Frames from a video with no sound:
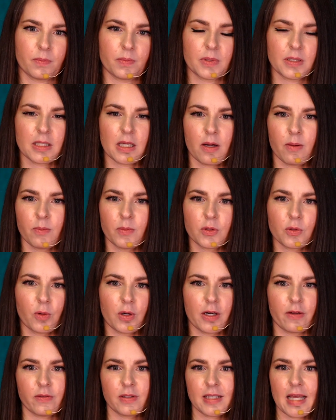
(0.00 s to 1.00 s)
some
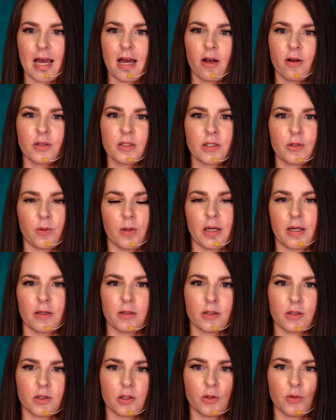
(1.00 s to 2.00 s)
sort of sound
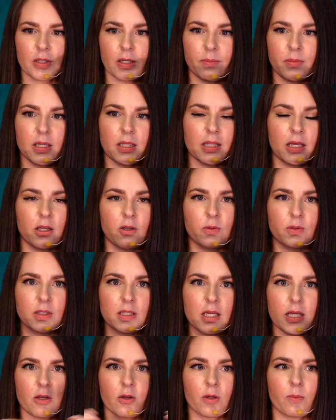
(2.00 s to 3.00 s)
to something that you
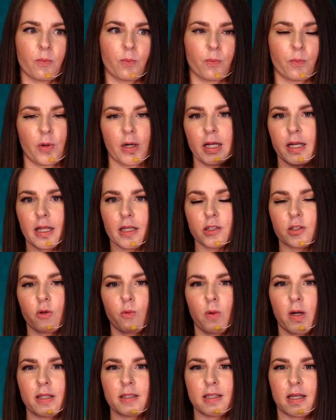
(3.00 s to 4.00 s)
see. You can bring it into
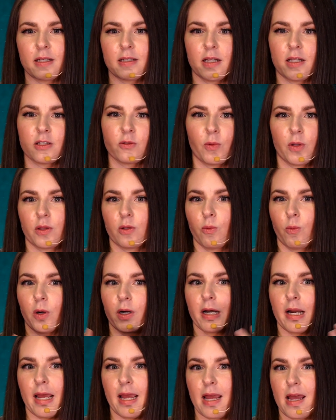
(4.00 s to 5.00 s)
one sentence with the
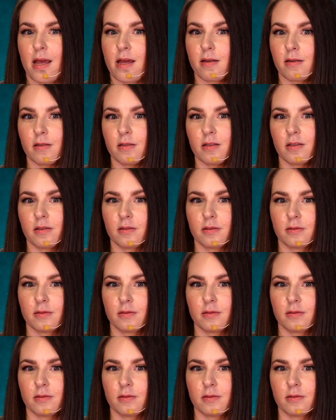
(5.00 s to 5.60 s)
word and.